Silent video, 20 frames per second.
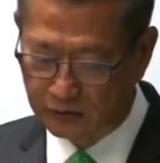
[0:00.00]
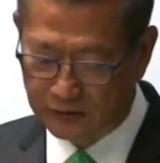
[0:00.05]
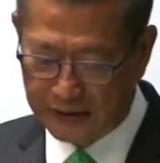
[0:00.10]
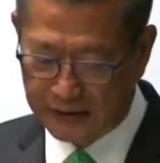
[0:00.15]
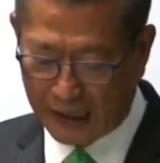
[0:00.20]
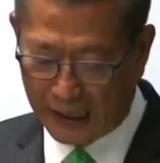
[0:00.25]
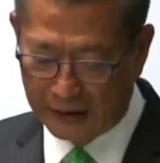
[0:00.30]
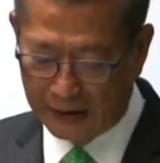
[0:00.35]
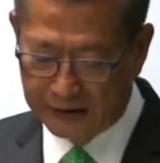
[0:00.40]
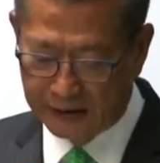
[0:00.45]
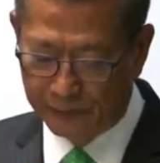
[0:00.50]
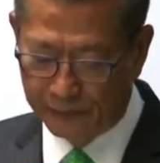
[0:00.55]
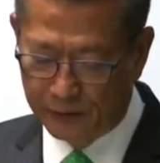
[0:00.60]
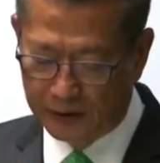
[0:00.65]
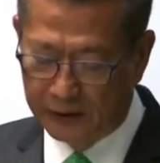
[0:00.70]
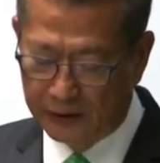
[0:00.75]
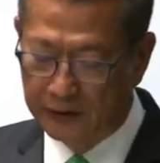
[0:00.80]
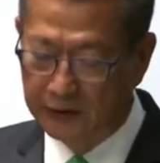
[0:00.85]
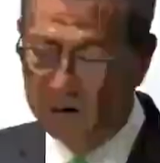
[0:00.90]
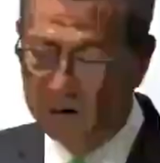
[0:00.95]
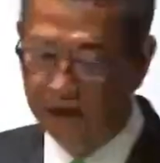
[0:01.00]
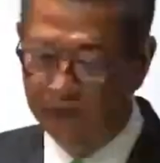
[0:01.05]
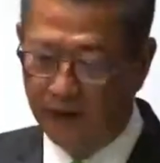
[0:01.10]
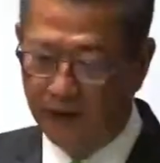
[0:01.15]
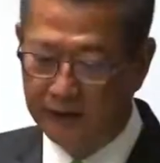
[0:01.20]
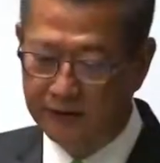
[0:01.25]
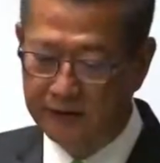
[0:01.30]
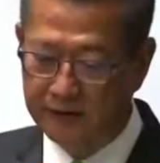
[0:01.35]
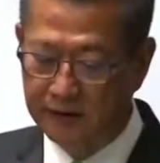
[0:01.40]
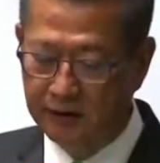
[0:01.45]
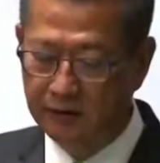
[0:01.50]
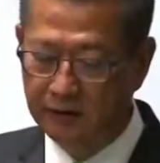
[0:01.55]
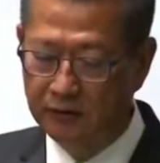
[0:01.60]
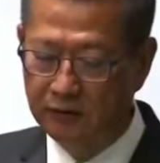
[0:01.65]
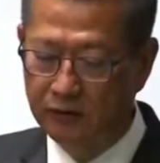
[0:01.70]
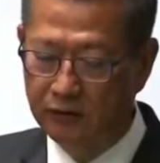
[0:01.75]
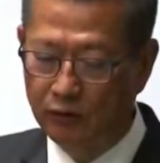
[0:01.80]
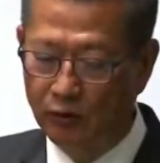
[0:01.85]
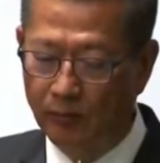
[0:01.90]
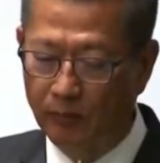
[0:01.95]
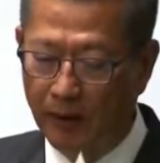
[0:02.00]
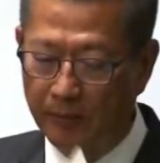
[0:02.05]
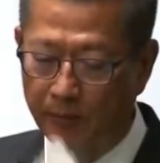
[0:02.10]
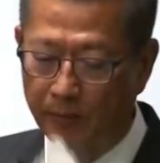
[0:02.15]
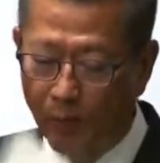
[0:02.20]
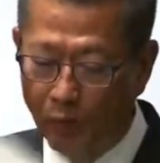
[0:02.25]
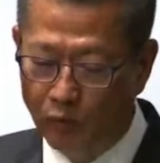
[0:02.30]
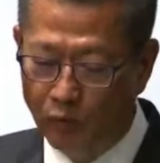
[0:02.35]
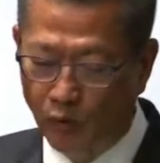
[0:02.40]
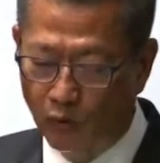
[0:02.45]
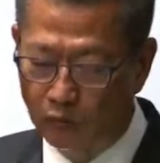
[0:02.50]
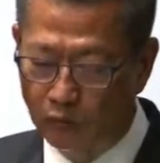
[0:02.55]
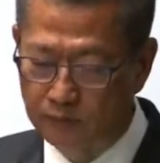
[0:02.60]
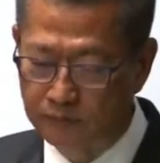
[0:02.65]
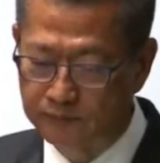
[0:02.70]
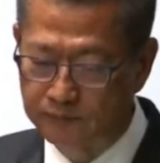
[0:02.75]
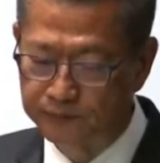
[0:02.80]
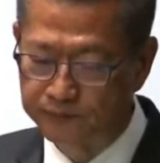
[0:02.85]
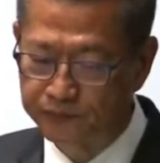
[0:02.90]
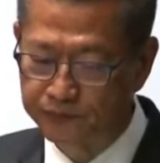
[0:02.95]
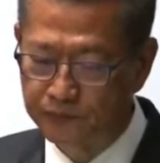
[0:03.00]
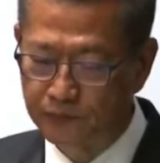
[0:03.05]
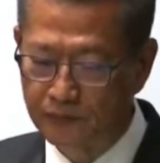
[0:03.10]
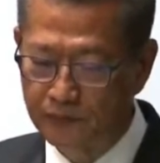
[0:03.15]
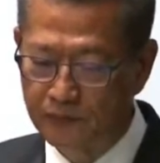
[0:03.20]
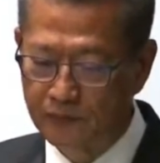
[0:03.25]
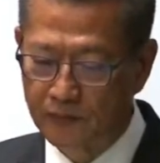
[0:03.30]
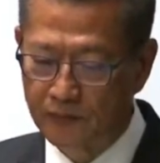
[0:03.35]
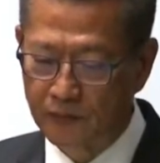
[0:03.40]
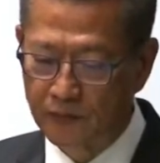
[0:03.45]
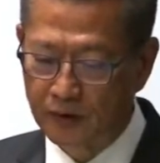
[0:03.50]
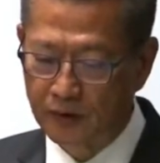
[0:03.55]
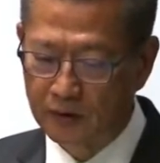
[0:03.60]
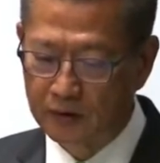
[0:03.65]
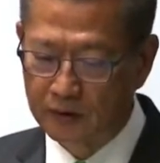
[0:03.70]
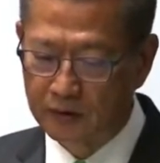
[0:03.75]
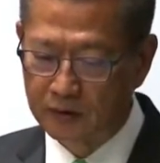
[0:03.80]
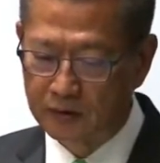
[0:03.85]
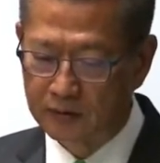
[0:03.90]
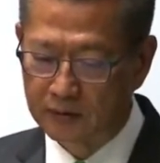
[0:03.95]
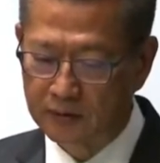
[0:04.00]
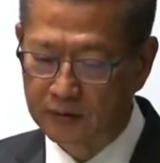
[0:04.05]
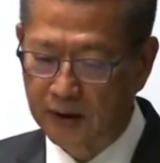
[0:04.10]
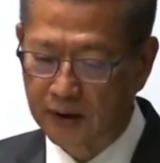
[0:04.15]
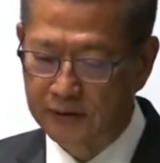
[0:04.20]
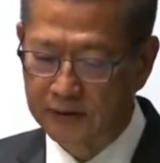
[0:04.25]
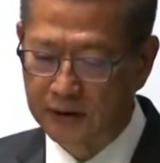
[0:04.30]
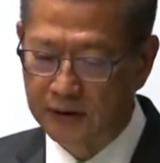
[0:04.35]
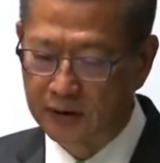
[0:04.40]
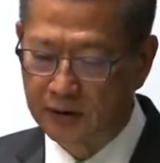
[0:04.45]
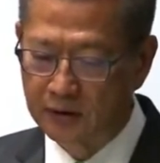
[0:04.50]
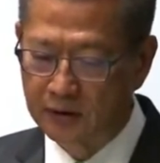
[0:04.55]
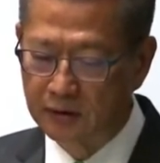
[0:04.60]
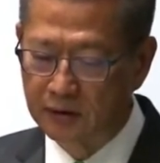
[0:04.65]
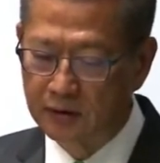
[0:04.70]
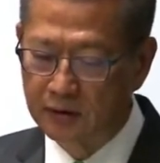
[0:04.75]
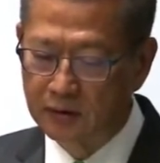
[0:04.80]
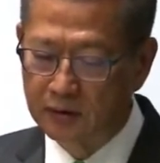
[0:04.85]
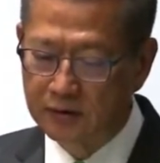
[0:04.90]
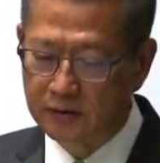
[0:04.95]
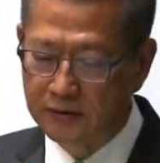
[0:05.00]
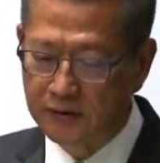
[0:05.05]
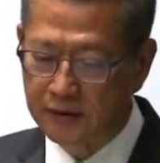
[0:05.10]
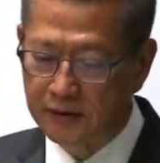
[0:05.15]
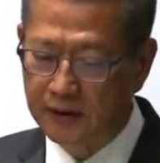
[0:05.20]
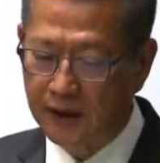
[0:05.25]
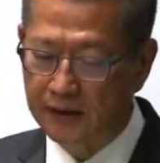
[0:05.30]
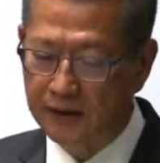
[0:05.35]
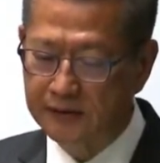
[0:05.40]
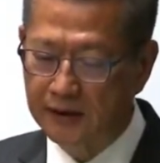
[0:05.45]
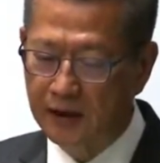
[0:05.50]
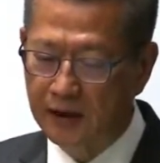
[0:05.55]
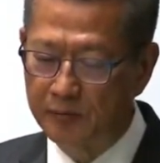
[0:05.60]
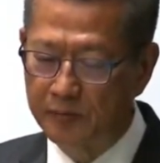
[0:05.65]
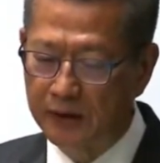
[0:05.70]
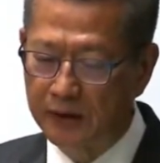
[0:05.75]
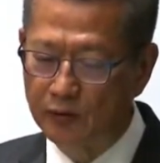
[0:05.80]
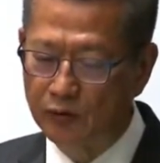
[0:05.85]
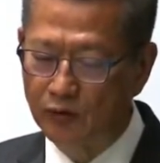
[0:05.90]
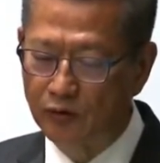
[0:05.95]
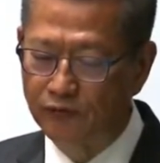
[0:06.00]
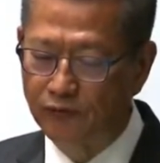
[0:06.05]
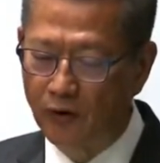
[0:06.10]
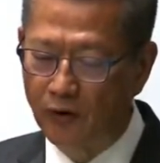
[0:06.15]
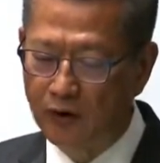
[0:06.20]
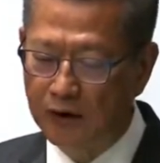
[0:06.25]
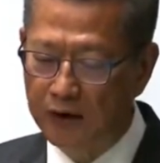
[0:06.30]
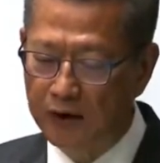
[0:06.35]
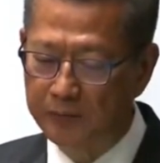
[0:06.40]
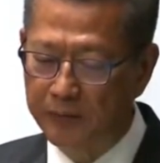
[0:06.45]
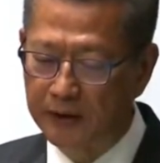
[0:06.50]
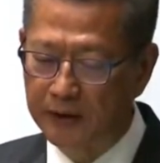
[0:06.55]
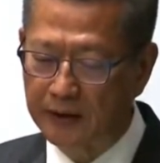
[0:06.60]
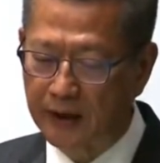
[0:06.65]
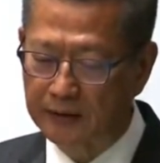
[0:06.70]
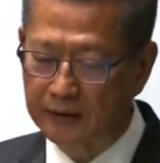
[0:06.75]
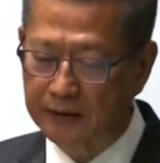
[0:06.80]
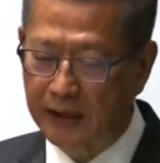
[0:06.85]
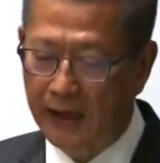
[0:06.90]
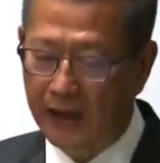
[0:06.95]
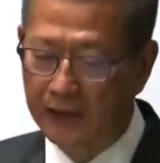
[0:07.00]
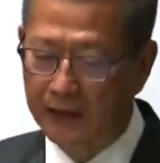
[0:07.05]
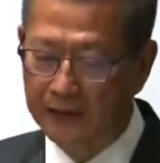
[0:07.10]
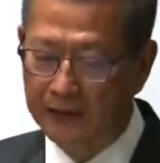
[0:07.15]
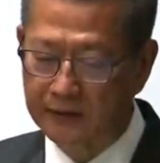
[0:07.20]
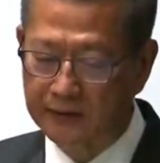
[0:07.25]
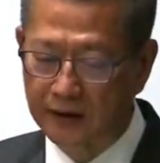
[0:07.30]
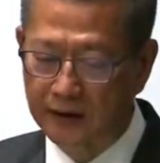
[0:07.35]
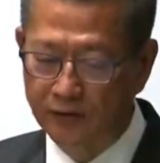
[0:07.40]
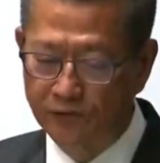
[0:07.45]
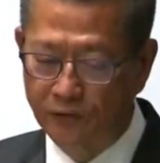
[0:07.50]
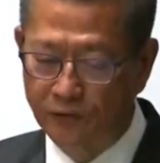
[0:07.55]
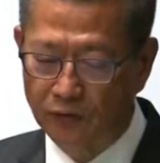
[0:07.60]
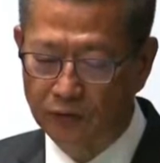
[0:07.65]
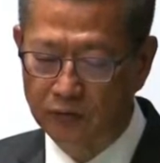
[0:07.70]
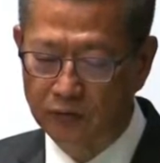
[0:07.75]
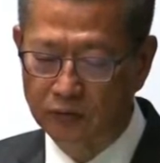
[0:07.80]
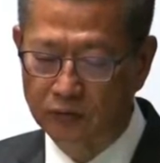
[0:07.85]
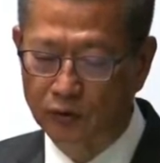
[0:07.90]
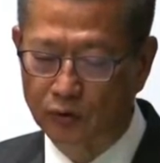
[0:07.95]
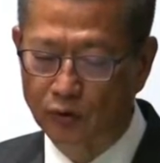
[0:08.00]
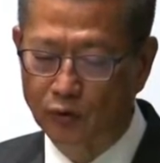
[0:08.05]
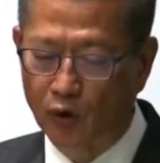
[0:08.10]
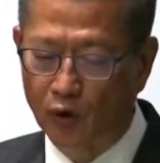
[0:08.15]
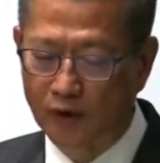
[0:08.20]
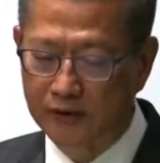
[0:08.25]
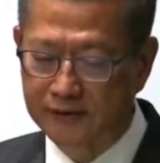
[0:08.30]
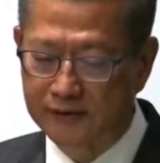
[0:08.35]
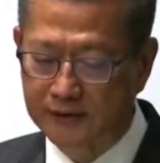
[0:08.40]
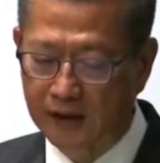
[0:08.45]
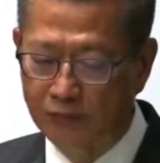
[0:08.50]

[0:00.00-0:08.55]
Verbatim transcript: Some nations encourage or even ask enterprises to move back to their home countries, impacting on the development and setting of global value chains.